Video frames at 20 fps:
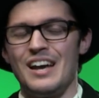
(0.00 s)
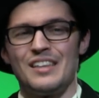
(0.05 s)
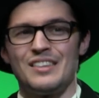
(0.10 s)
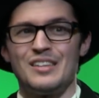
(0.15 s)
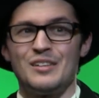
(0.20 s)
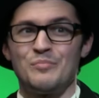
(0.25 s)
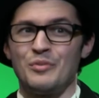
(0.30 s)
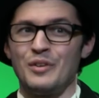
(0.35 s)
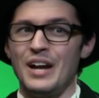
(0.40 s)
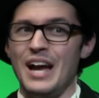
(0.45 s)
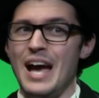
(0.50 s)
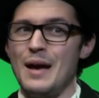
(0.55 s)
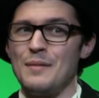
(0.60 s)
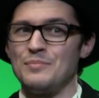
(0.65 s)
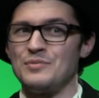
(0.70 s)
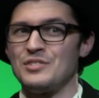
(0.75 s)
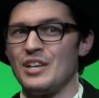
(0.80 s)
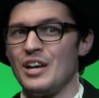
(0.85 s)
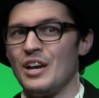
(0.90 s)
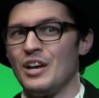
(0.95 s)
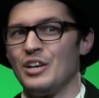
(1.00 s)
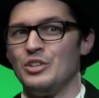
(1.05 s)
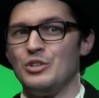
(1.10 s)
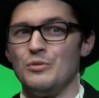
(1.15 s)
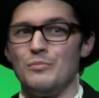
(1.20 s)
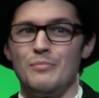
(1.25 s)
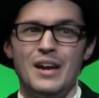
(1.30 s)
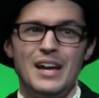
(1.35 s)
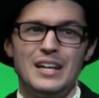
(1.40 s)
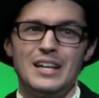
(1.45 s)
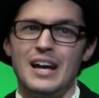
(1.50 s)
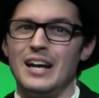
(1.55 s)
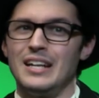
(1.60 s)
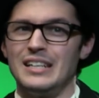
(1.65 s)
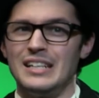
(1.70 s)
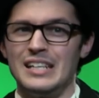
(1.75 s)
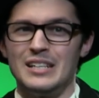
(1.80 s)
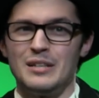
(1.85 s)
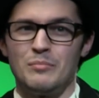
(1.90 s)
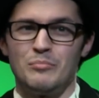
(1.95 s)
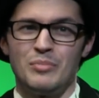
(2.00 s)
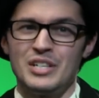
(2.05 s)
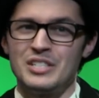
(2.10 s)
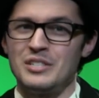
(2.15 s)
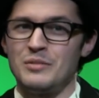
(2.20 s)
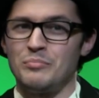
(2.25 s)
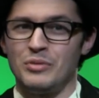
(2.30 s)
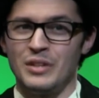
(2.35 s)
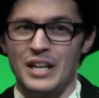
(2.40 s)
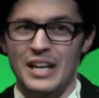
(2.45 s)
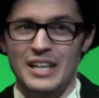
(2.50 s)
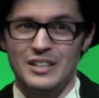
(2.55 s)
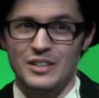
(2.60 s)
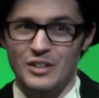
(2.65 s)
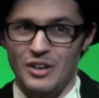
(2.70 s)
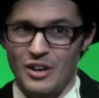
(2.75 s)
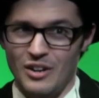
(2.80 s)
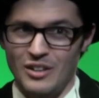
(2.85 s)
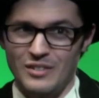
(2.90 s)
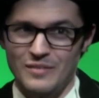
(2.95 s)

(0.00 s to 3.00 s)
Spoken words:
then perhaps you may not need a budget plan at all.